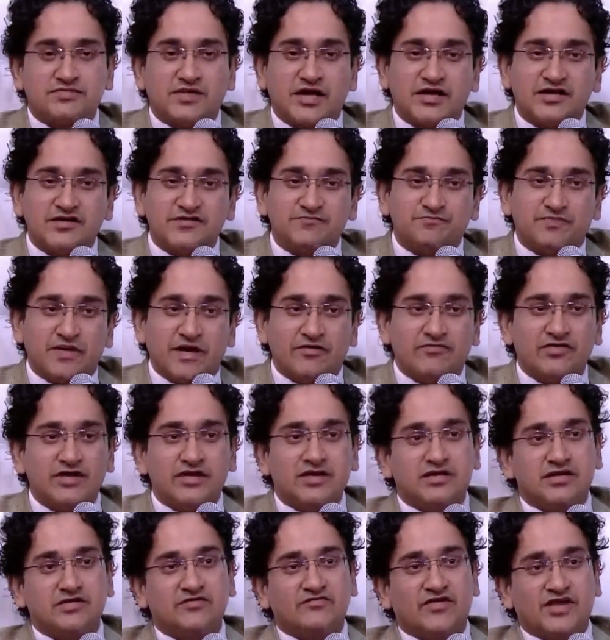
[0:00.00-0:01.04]
that is
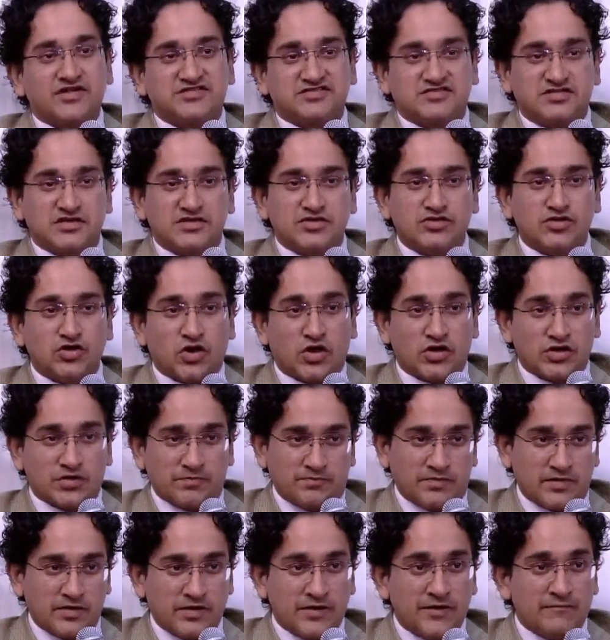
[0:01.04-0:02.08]
prevalent in Western Europe,
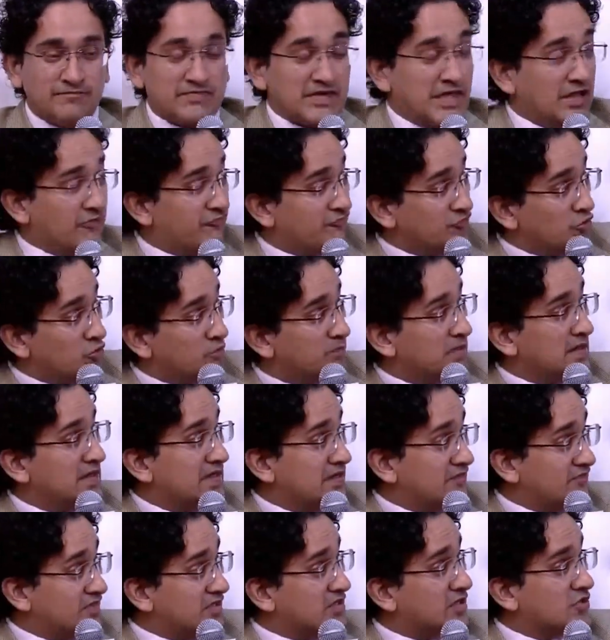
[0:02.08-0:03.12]
if you
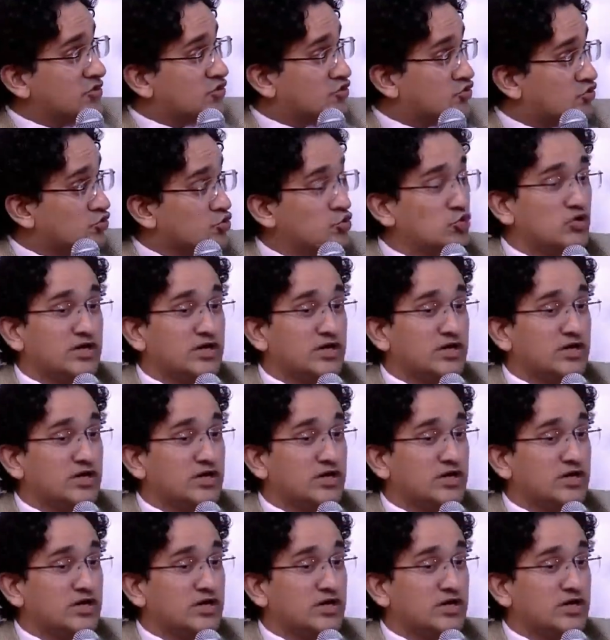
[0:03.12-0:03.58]
believe in a true